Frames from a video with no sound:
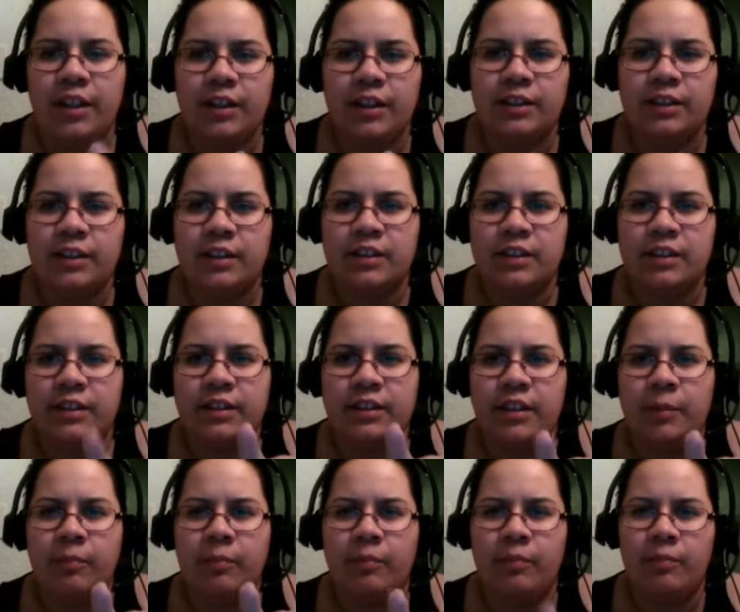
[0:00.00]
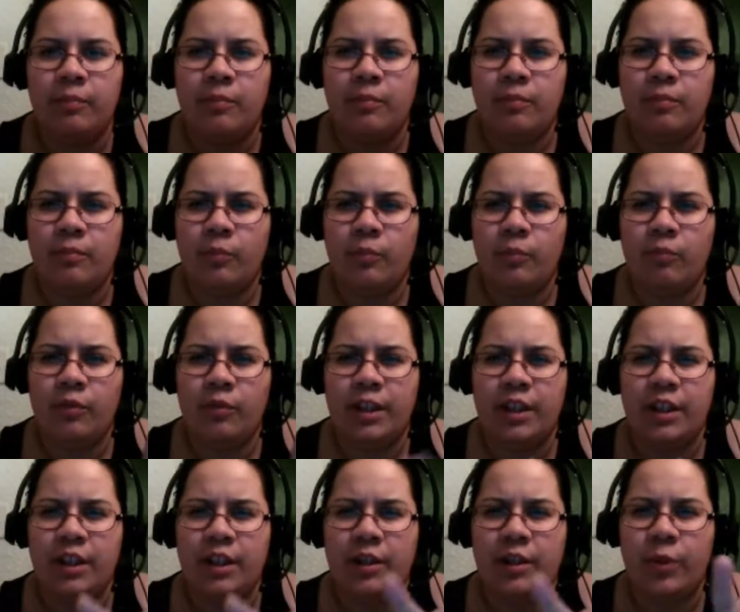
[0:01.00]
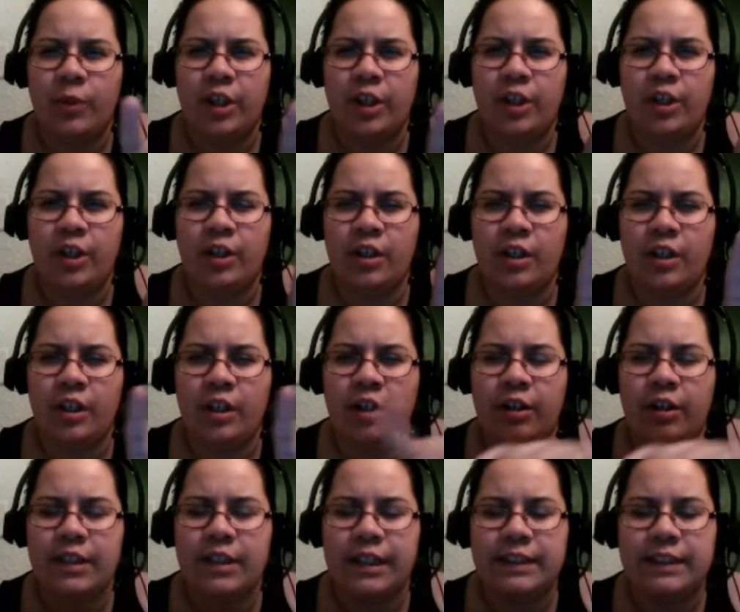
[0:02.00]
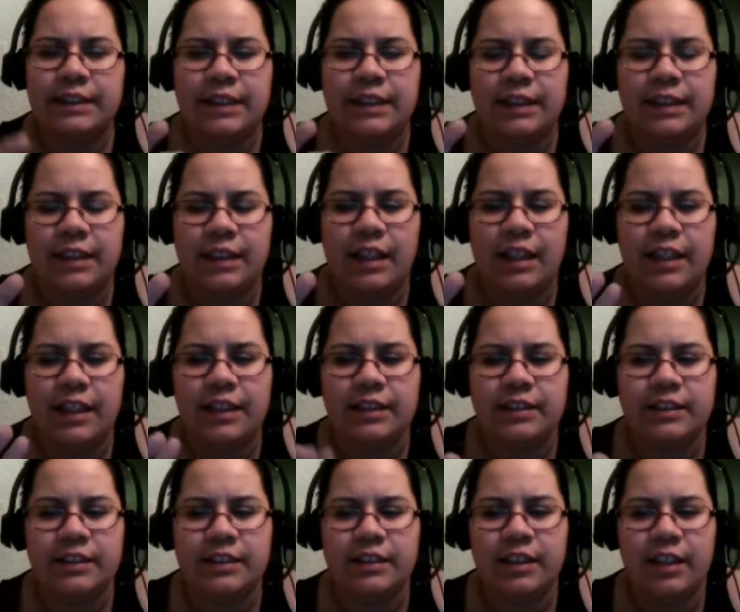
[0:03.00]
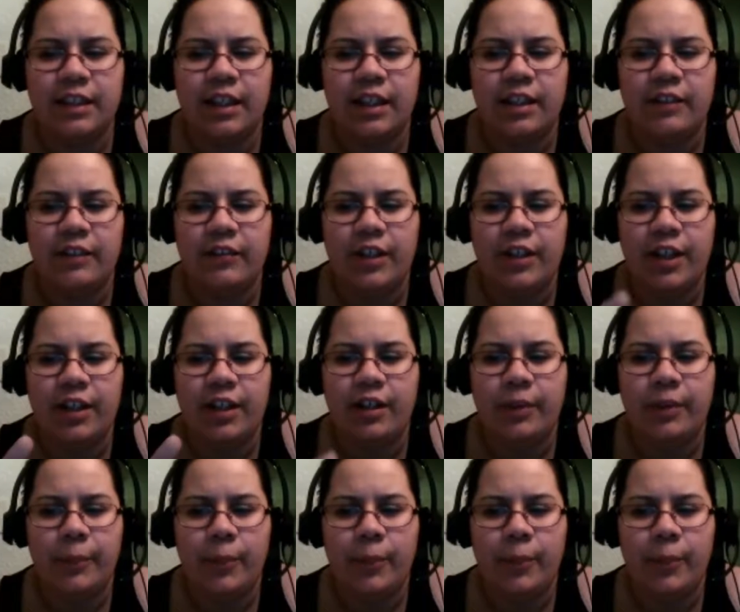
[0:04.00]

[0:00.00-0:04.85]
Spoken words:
just some really weird iridescent lights that kind of light up.